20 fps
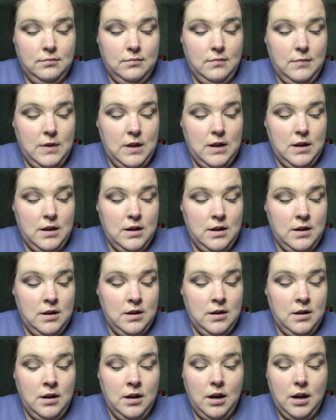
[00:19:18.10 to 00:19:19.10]

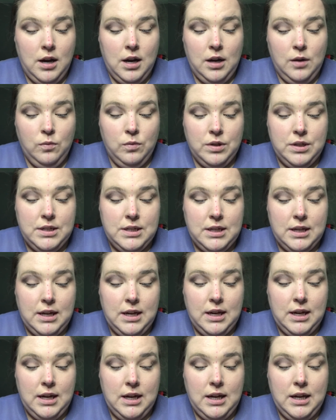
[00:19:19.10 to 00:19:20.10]
Then I would
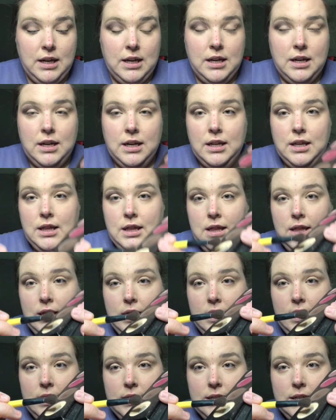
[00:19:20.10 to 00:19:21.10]
take
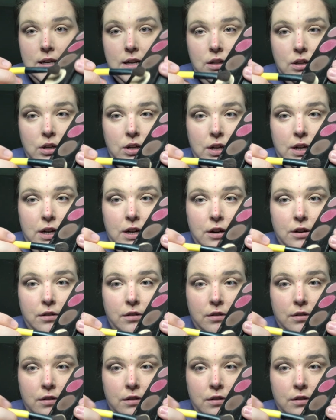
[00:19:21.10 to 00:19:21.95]
this color here.